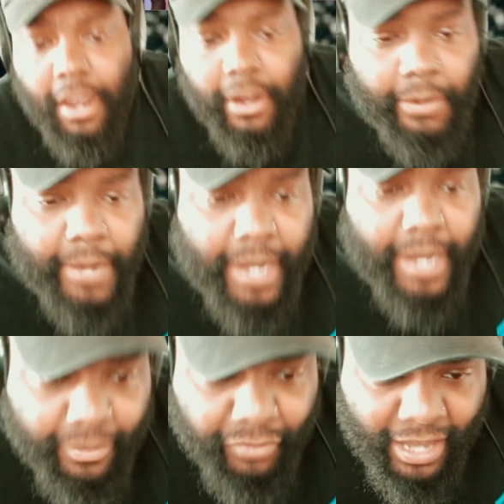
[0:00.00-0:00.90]

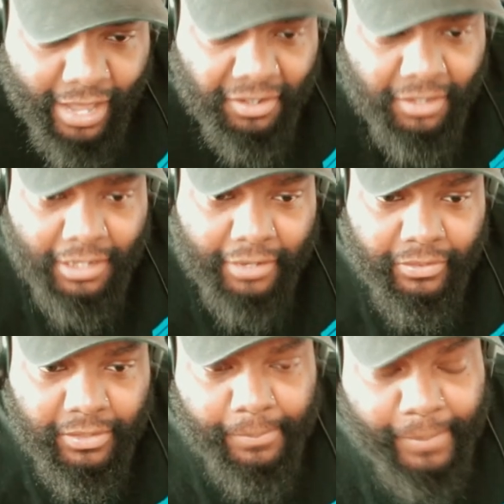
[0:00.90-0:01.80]
creative in how he
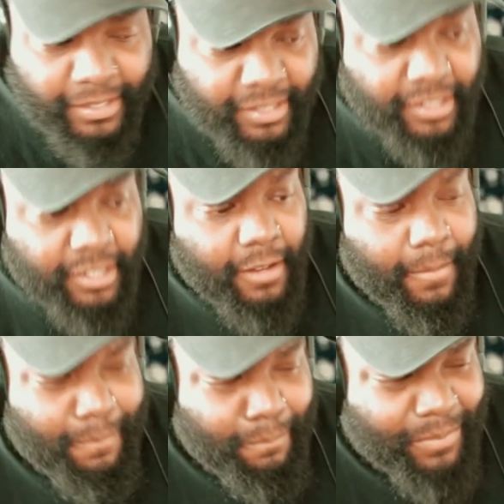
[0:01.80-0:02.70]
delivers the message.
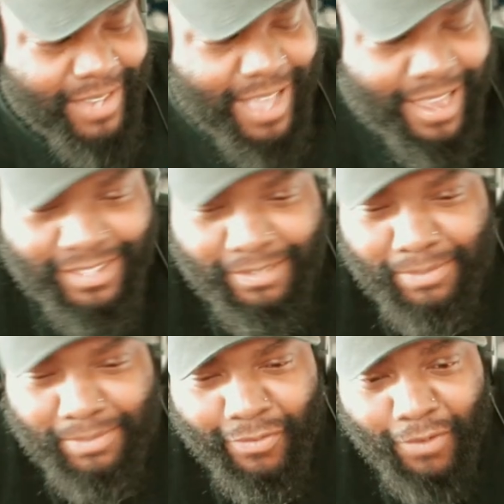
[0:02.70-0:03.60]
Got some
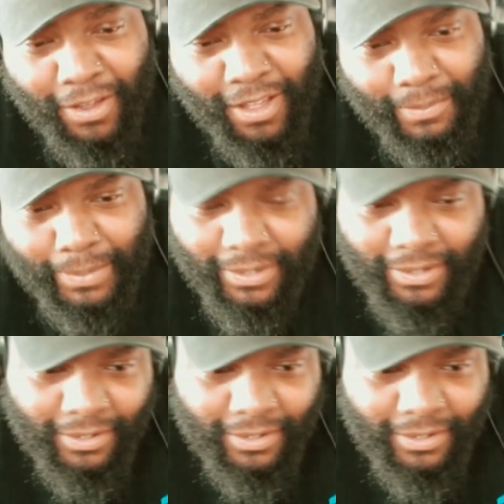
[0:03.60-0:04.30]
stuff wrong, but you know,